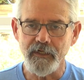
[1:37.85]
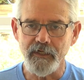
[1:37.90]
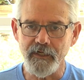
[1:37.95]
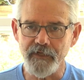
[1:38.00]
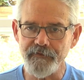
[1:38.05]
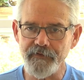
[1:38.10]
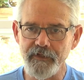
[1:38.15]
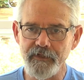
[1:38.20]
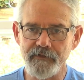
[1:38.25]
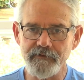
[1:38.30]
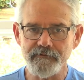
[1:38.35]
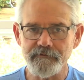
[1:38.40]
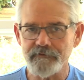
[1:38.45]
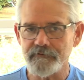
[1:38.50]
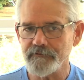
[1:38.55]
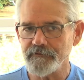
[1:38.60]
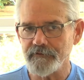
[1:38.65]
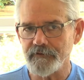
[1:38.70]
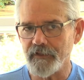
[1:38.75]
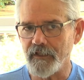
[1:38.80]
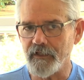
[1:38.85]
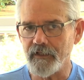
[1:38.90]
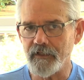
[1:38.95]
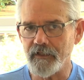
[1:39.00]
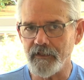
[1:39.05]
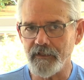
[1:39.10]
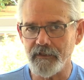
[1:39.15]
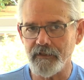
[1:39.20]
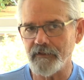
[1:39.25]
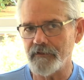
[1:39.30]
and then
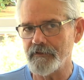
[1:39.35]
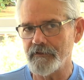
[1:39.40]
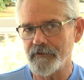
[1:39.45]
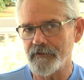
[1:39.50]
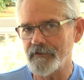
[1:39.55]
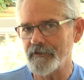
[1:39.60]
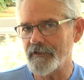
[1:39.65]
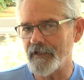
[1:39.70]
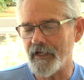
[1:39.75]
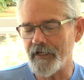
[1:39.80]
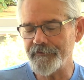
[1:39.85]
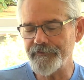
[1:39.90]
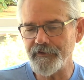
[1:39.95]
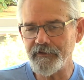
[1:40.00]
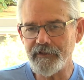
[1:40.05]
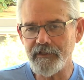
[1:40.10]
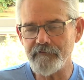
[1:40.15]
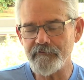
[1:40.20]
I think